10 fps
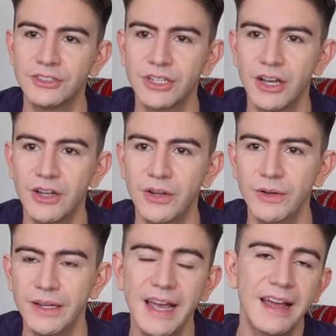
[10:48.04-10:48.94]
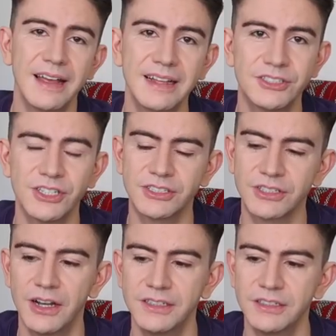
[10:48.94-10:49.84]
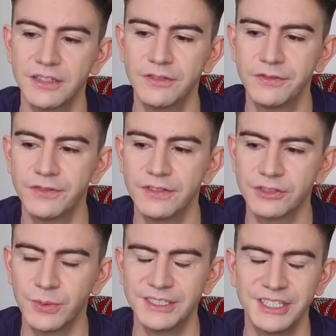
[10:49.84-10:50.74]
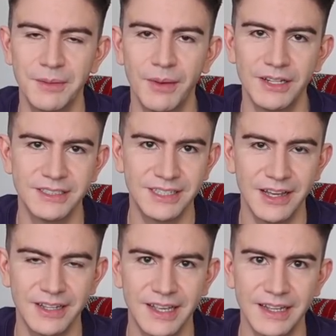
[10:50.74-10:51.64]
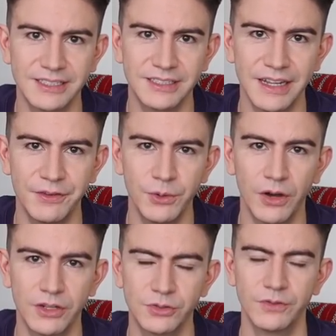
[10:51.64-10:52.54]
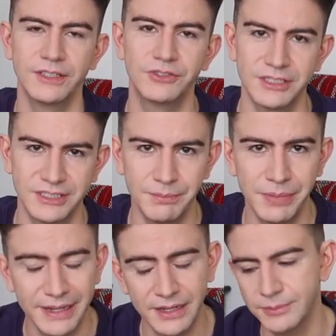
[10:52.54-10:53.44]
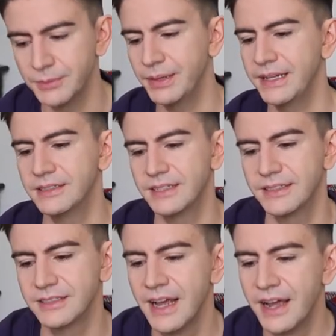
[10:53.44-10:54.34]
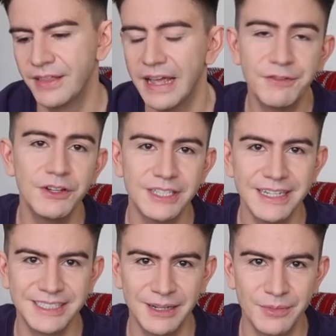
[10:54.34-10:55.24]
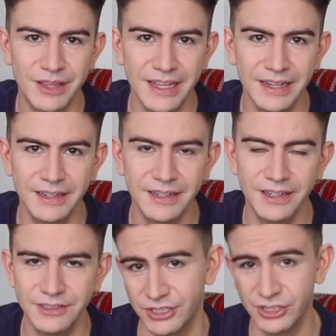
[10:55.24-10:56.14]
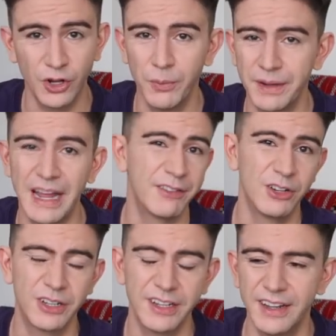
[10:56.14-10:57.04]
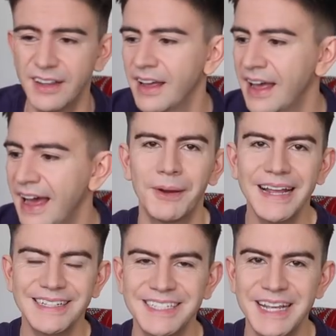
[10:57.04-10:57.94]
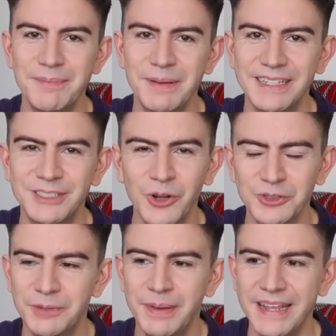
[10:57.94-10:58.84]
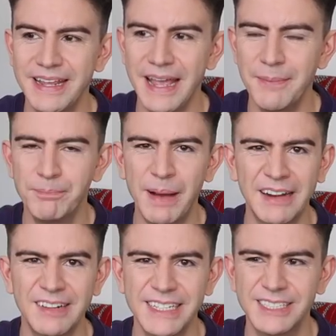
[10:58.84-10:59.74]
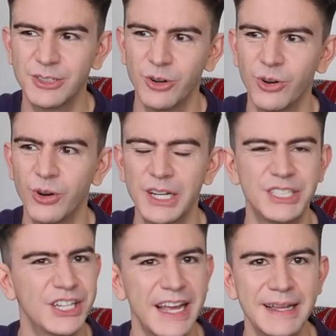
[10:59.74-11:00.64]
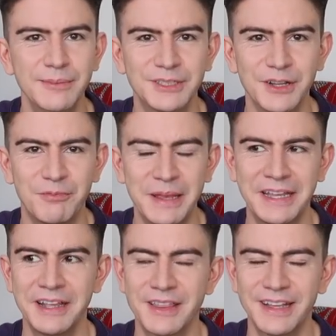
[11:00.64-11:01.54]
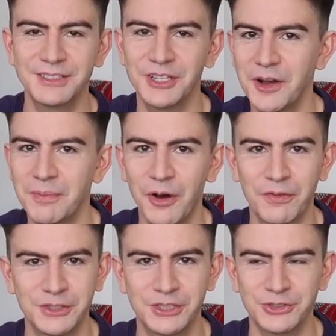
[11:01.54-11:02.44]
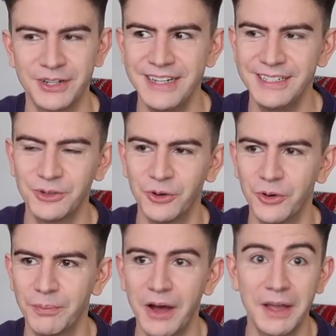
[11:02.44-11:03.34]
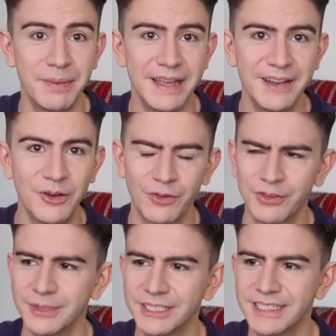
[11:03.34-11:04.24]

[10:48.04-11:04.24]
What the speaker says: So yeah, it's just kind of switching your mindset, I guess, if you are sort of interested in picking up some pieces, that if you see something, just stop and have a look at it. My next tip is not to be embarrassed or ashamed of picking things up off the street or by a bin or from a